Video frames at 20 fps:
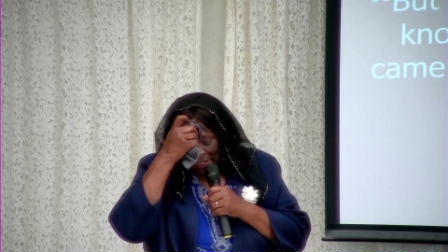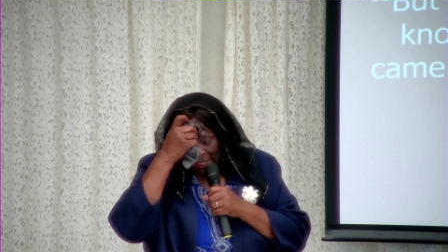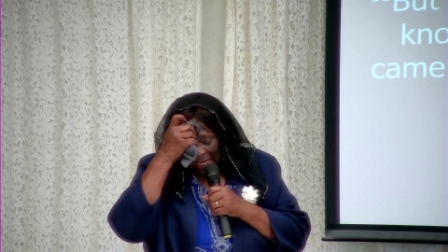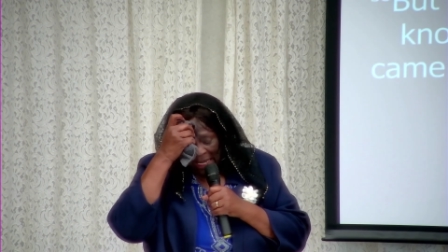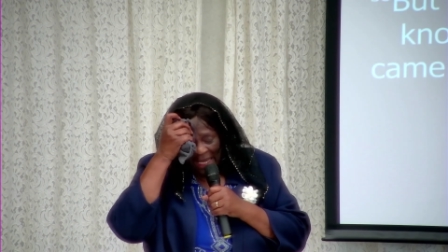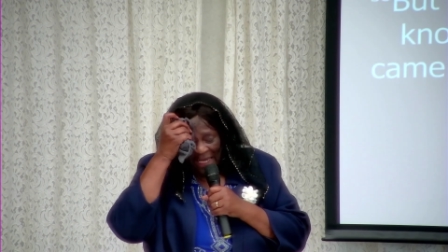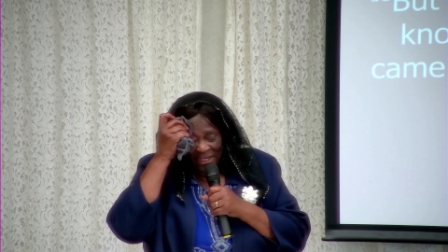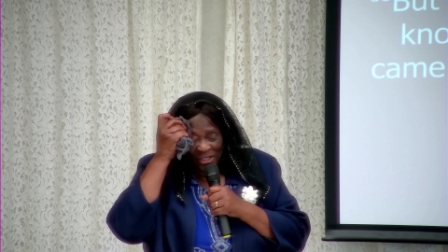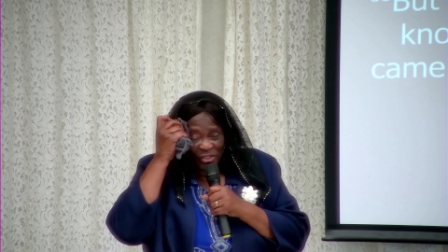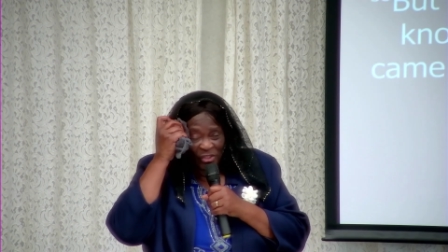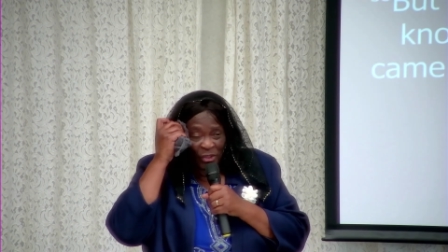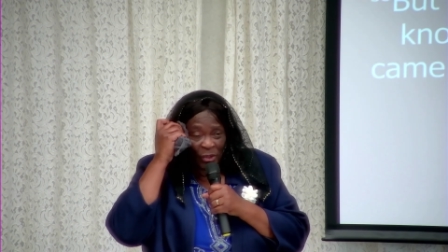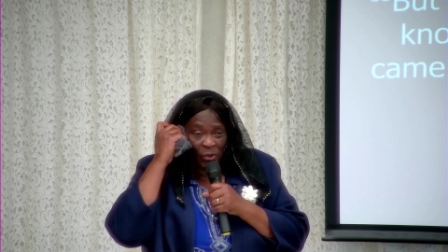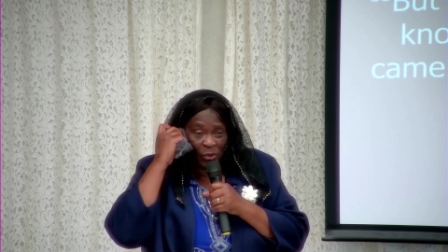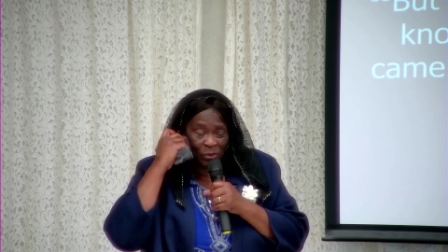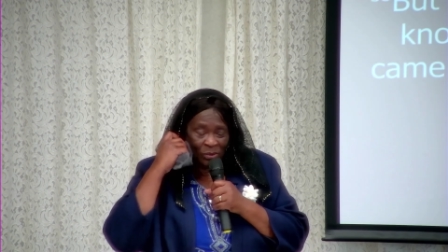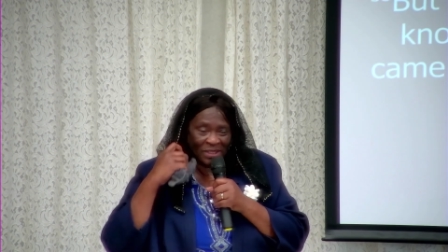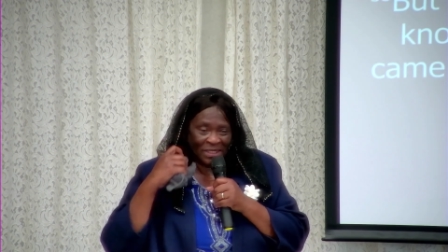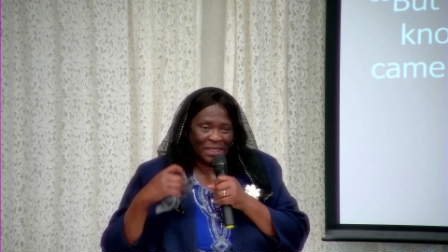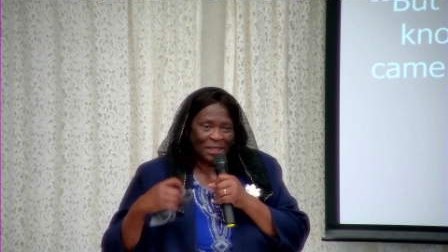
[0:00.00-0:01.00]
and
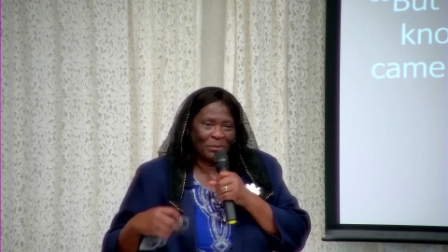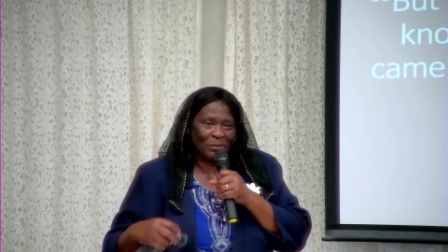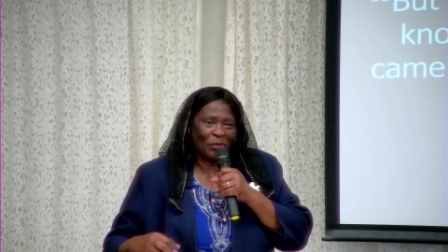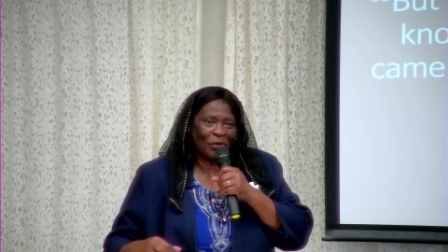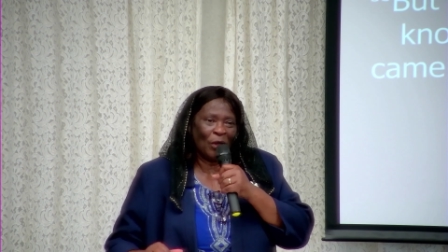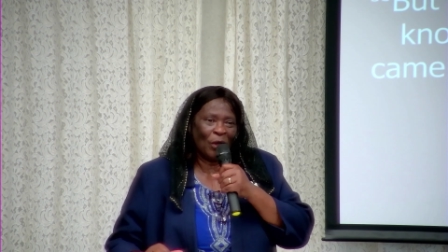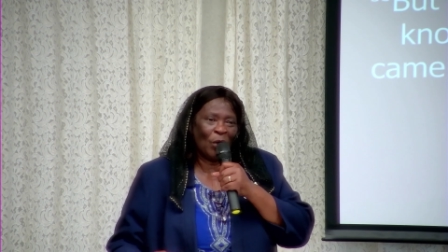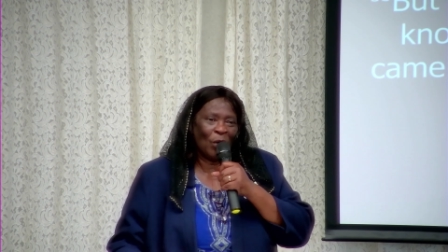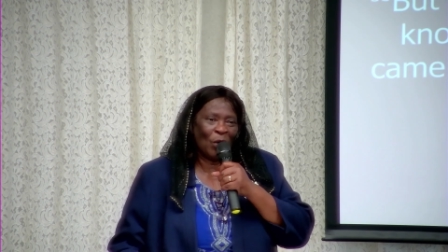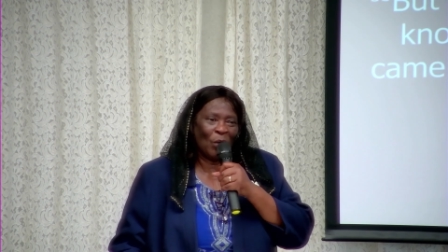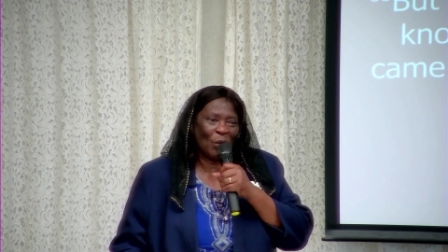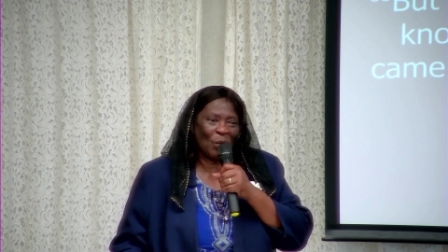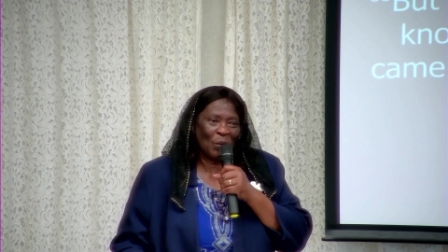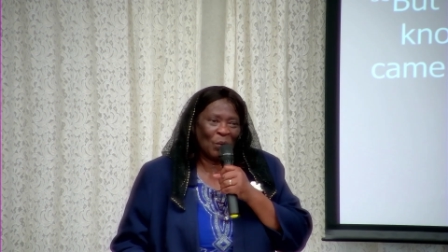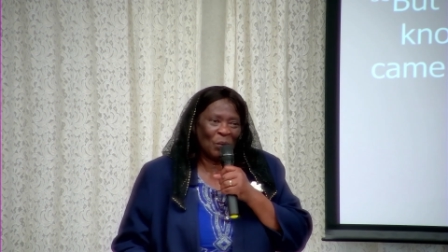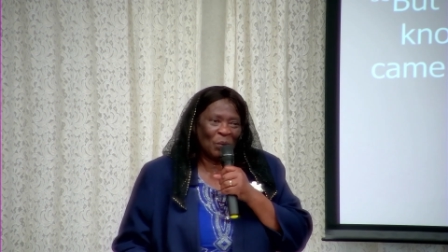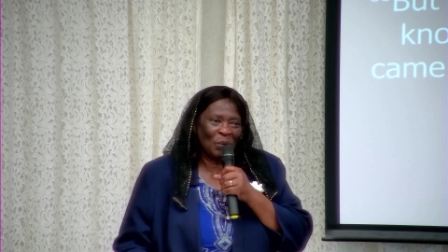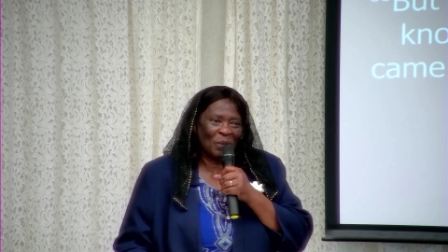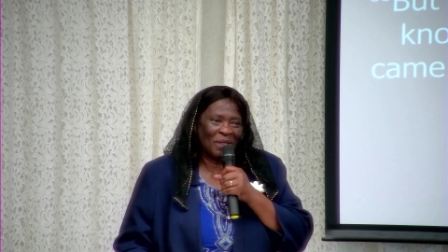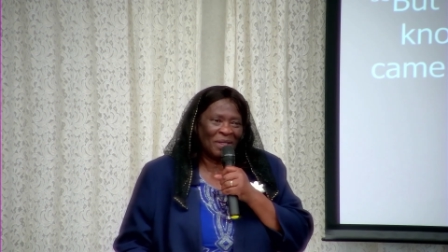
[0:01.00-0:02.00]
told him the
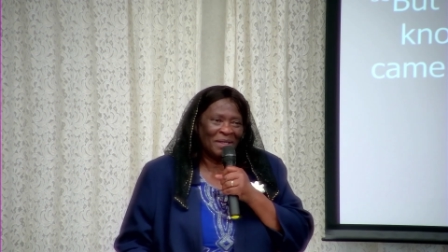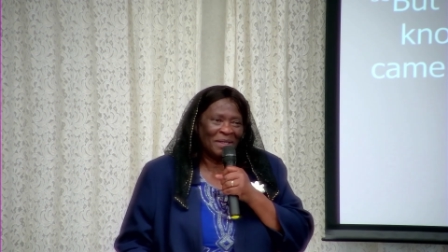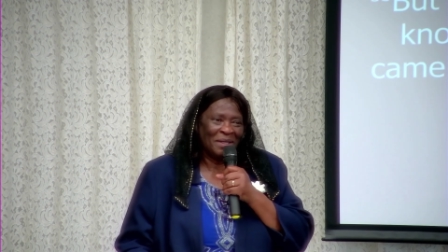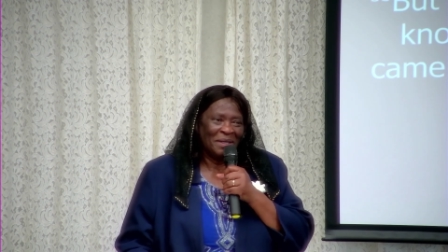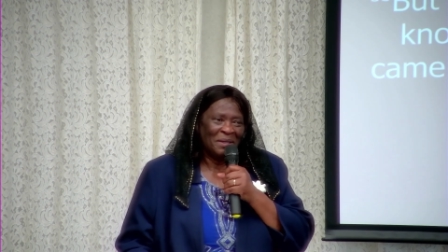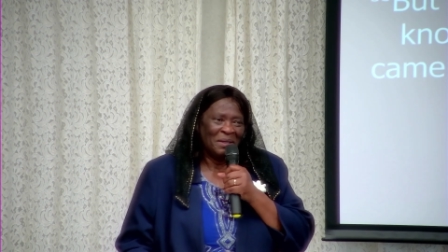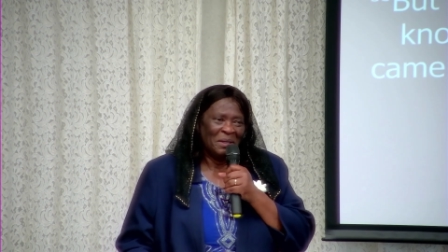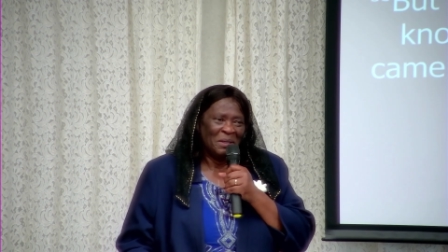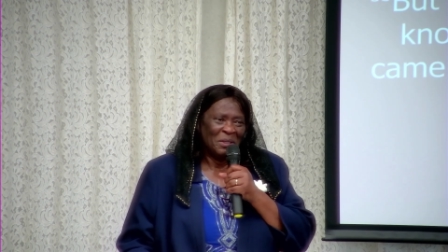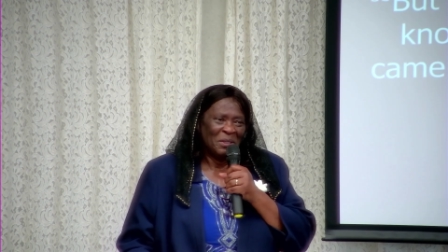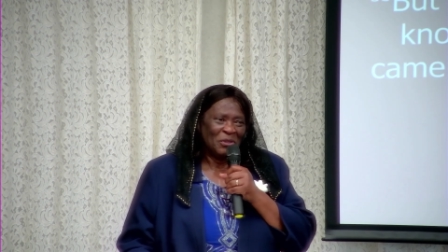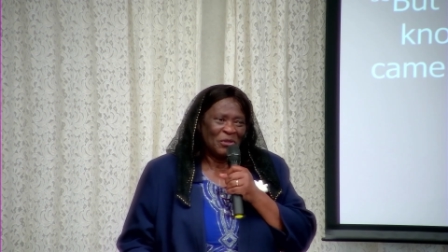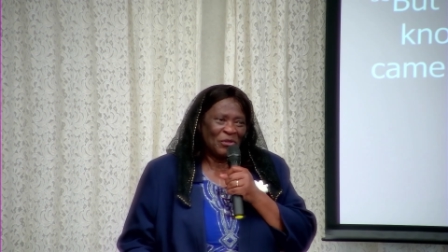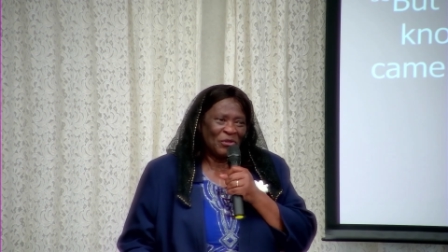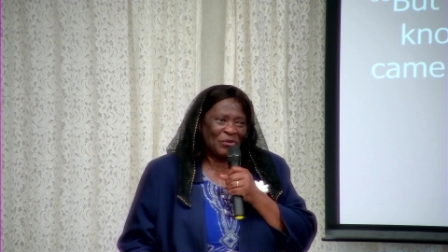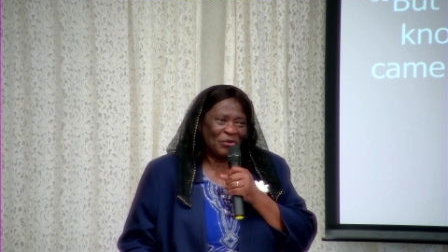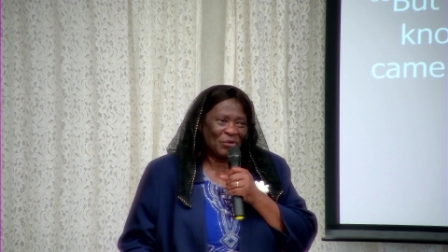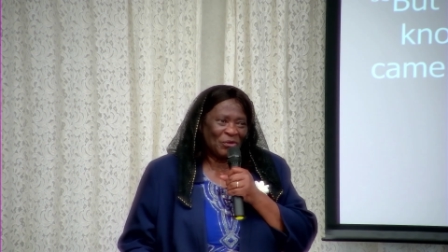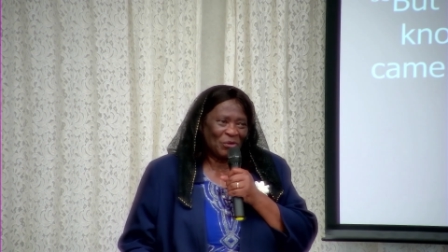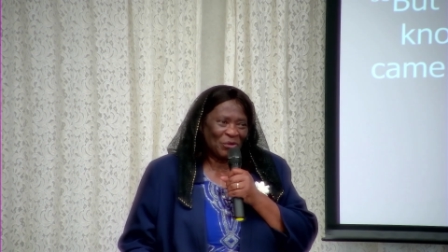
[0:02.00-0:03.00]
whole
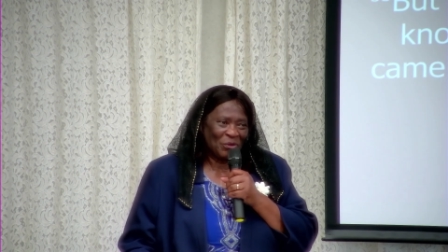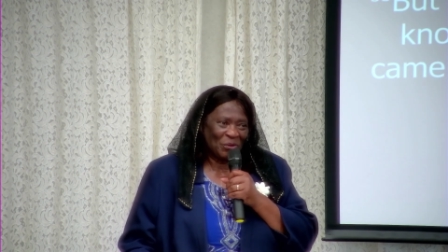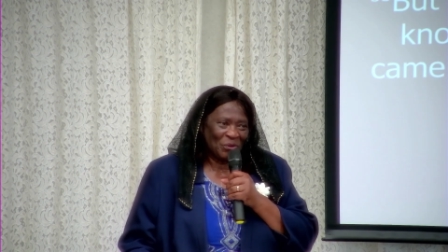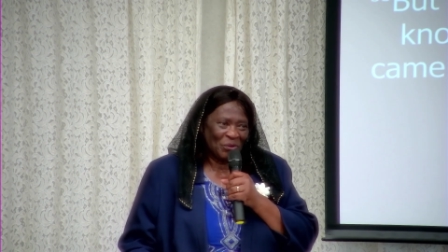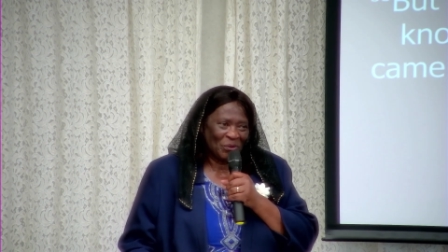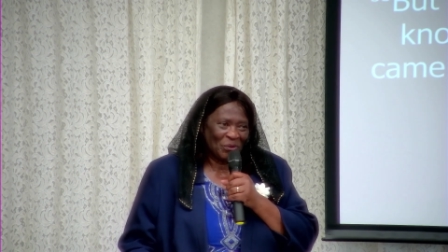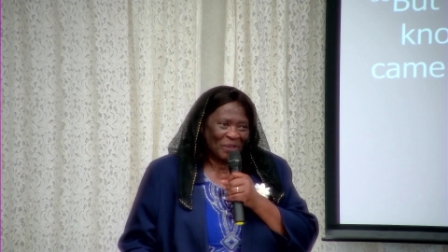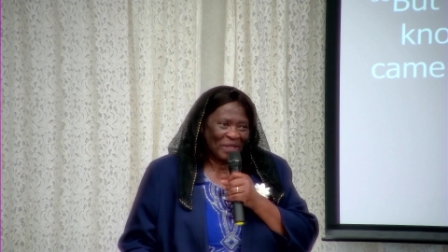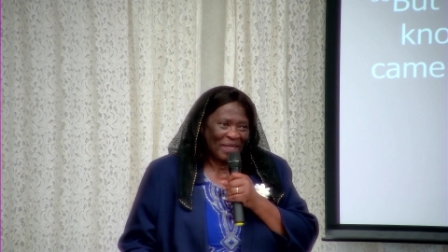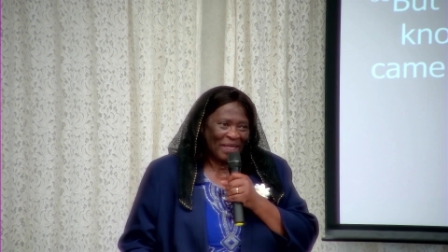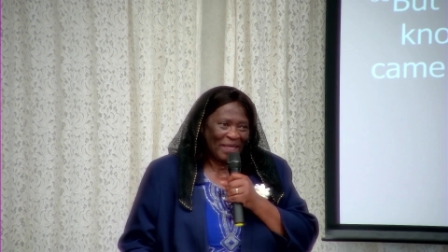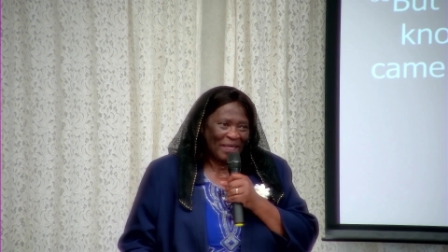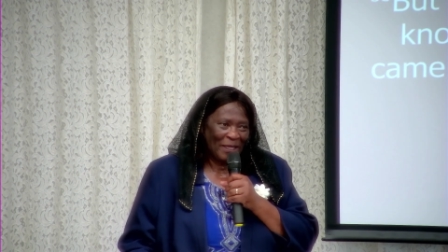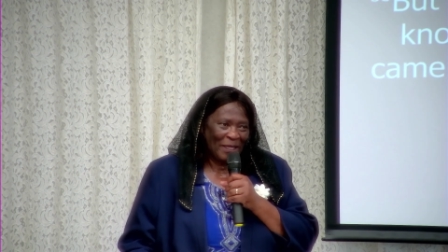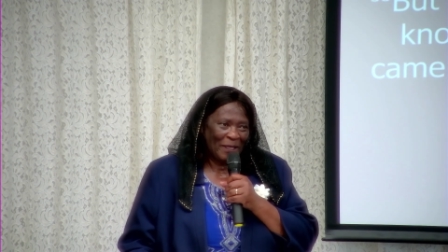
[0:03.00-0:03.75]
story.